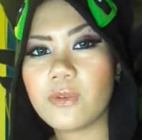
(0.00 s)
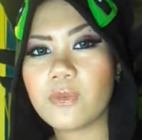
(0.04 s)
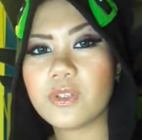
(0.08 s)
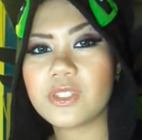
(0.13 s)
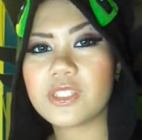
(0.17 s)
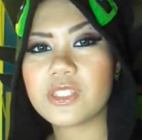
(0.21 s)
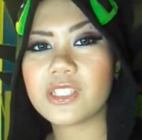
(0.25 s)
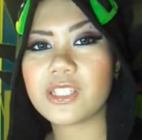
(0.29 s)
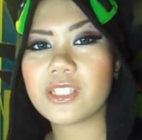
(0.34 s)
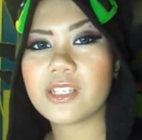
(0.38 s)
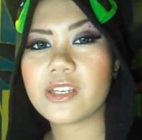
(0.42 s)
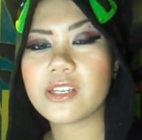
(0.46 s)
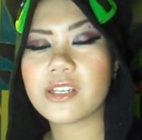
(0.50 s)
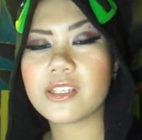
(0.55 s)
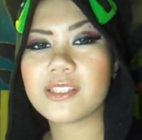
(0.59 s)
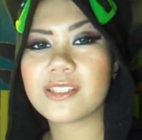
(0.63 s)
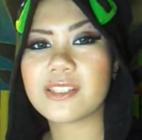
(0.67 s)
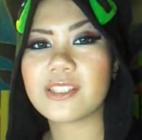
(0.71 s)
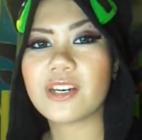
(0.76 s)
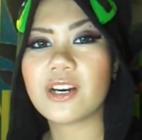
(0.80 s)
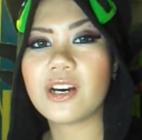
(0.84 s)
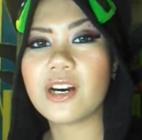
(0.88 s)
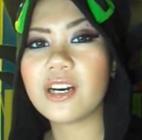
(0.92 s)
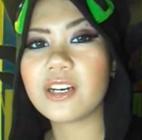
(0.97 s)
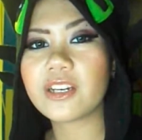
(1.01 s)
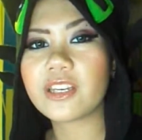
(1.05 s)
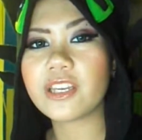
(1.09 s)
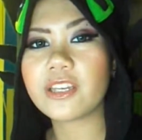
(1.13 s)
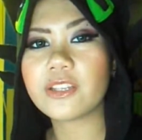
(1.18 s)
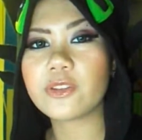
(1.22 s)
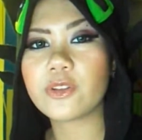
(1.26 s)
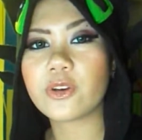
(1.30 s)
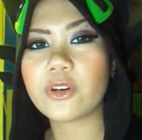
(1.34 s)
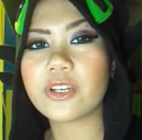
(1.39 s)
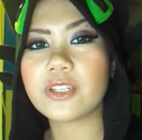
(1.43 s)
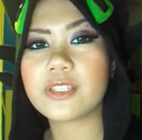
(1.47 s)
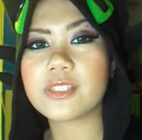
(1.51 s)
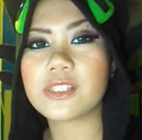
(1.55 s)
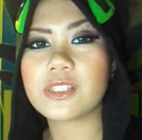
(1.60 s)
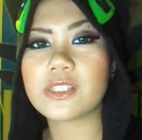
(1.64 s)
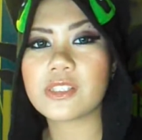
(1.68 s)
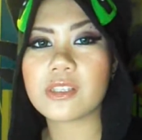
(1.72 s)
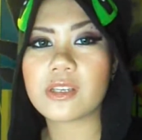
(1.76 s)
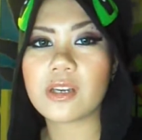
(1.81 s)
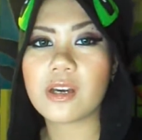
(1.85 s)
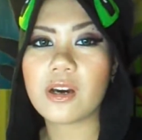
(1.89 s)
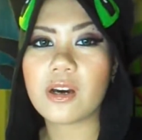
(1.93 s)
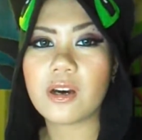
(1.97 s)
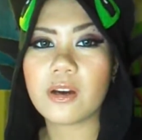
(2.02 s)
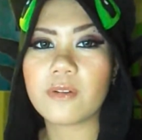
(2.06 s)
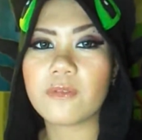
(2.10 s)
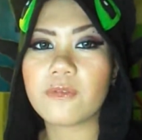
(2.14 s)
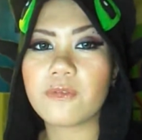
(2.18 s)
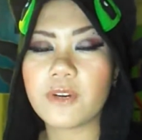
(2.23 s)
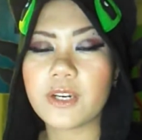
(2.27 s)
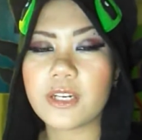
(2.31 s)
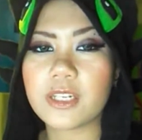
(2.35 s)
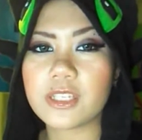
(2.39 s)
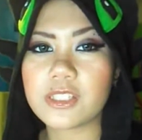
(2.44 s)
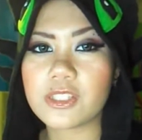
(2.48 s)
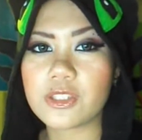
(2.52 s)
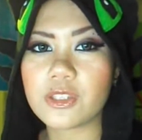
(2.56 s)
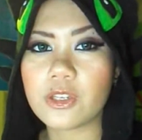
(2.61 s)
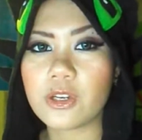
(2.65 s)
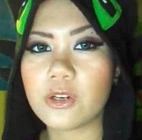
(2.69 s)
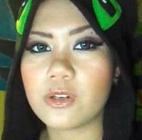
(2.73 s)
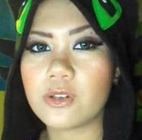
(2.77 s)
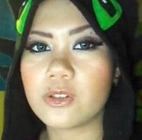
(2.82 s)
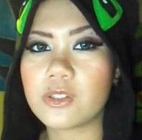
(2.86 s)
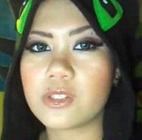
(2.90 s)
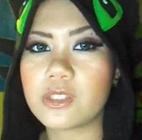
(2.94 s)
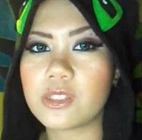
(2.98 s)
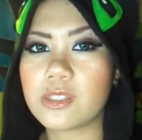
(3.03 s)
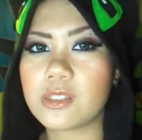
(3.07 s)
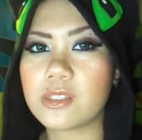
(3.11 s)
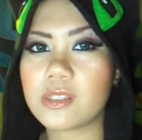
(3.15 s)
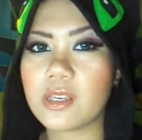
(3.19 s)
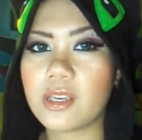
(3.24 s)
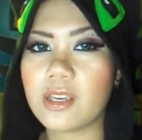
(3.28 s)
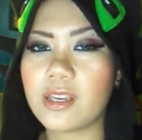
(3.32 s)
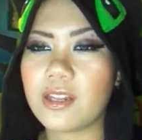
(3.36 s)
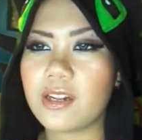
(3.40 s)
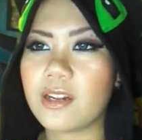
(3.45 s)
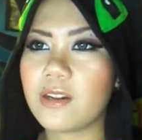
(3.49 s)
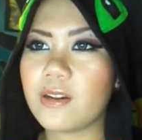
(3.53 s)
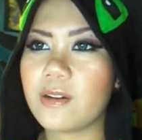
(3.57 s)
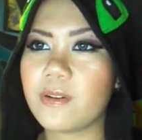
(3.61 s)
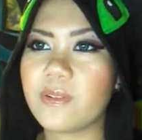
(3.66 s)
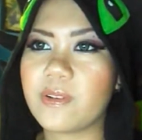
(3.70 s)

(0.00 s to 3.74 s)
which is the honking noise on Freddy's nose in